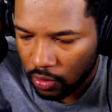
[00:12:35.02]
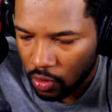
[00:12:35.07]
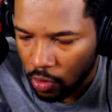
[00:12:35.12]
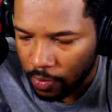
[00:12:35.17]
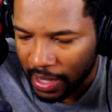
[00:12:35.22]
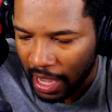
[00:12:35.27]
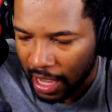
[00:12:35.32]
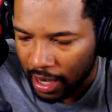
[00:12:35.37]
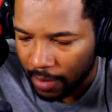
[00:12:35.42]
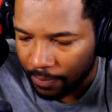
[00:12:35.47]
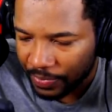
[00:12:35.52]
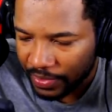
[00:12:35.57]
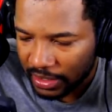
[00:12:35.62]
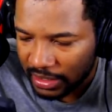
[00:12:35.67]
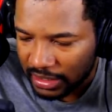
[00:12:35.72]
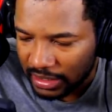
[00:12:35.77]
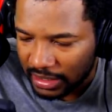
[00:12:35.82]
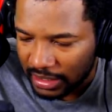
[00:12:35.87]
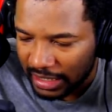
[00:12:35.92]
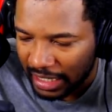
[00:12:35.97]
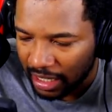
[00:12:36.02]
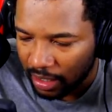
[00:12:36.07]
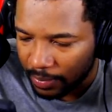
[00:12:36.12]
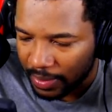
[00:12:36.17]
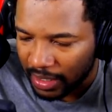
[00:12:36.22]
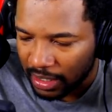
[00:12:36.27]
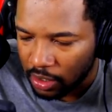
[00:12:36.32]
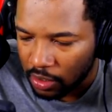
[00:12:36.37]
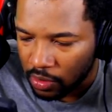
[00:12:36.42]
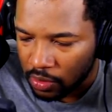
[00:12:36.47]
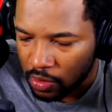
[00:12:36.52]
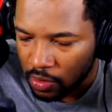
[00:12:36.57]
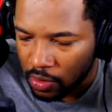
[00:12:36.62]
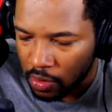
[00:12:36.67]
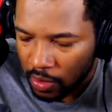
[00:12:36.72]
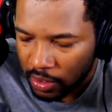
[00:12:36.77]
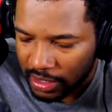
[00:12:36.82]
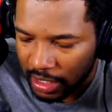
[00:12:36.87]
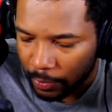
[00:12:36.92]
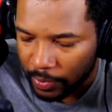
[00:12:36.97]
Oh, got him. Get him!
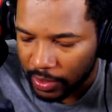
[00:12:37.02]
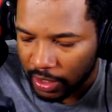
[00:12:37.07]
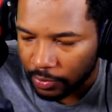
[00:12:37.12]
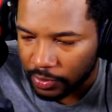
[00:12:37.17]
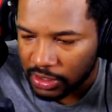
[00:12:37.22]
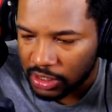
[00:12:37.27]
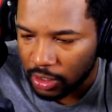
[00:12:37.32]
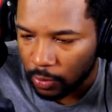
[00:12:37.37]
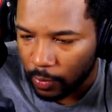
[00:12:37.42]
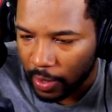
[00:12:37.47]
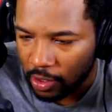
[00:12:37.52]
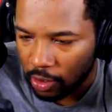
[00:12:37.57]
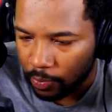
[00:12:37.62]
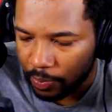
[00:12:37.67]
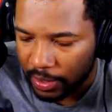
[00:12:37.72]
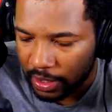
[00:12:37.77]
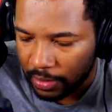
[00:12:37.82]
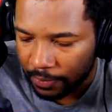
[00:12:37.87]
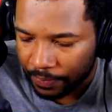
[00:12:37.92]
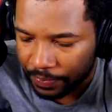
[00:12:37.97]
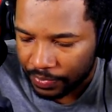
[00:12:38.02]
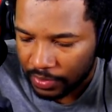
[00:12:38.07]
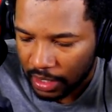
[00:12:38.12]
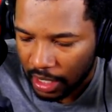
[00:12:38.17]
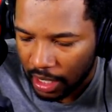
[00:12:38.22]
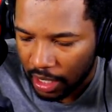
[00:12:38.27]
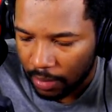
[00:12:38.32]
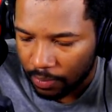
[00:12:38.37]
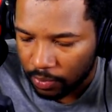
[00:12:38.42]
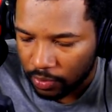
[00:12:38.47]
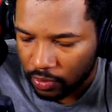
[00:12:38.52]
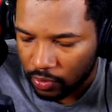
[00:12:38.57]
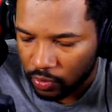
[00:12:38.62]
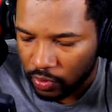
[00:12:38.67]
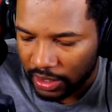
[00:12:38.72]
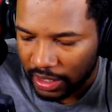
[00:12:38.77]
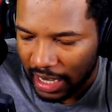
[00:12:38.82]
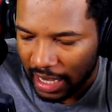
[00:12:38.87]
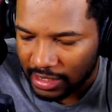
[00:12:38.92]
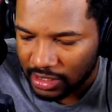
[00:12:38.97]
No! There we go. He's still wide open.
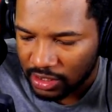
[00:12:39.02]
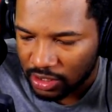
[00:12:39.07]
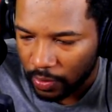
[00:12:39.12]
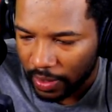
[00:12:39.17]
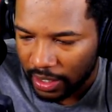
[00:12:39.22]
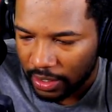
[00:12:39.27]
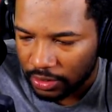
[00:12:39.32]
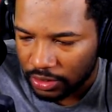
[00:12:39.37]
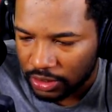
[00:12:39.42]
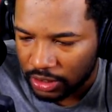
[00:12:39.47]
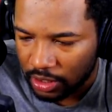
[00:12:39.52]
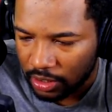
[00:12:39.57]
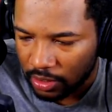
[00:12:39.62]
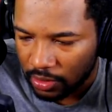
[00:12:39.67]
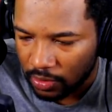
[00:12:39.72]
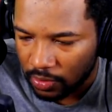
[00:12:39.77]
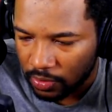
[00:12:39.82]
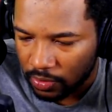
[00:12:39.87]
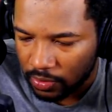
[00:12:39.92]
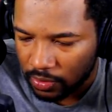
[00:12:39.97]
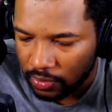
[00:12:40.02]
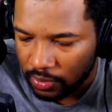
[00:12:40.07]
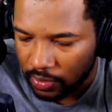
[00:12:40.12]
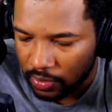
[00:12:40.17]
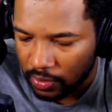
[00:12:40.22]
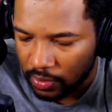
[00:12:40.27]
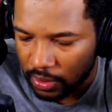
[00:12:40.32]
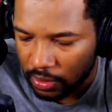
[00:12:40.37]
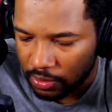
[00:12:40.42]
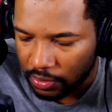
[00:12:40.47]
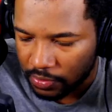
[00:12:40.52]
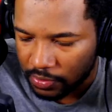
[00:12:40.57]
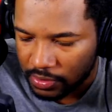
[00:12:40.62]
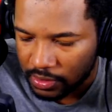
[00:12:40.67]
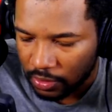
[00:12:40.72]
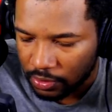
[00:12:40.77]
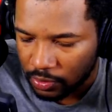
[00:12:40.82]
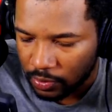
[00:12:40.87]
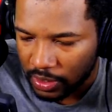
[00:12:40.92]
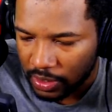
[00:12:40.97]
Krillin has no energy though. I don't know
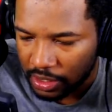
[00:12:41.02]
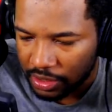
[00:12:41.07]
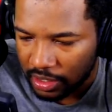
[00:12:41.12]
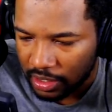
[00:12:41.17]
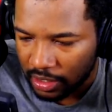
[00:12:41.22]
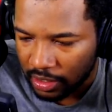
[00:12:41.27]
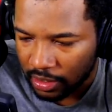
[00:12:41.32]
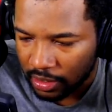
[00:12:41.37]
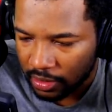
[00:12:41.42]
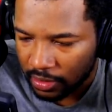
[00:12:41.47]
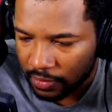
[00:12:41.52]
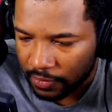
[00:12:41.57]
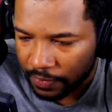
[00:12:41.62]
if he's gonna do anything.